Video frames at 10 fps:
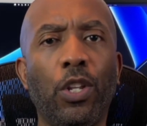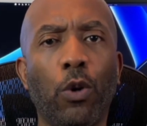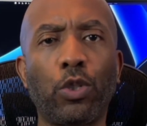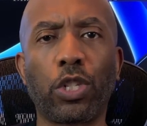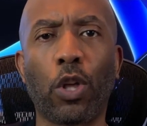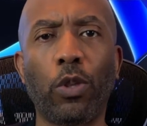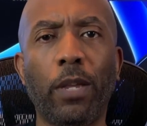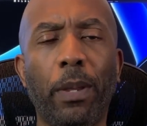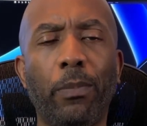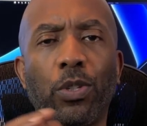slowly
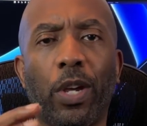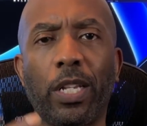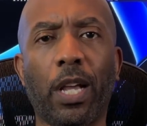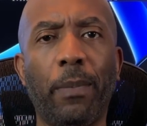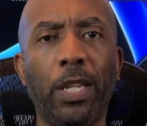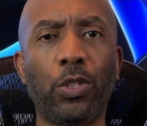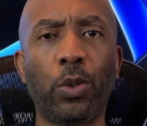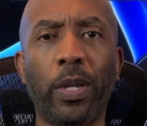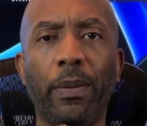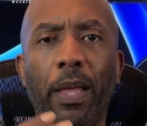people started to come
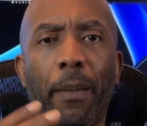into it.